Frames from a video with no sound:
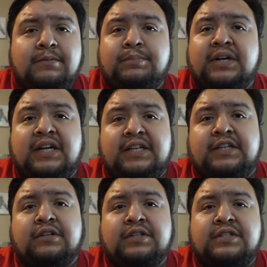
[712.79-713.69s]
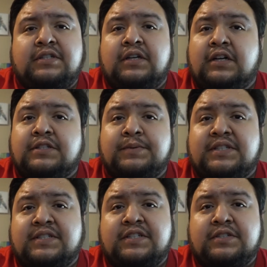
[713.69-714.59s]
But the ultimate
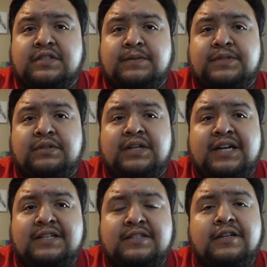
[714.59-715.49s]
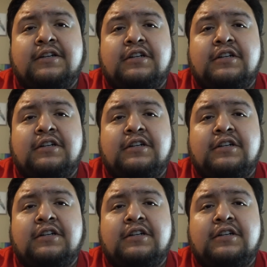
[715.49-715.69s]
decision is up to you guys.